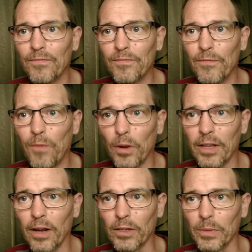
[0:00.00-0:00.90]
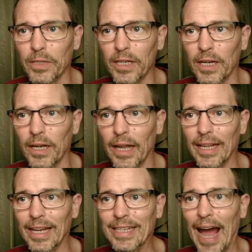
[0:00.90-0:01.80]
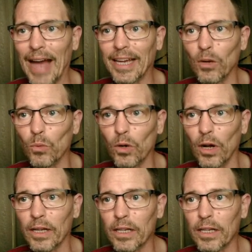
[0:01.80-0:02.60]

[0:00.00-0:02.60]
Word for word: Fourth characteristic, and the attacking rook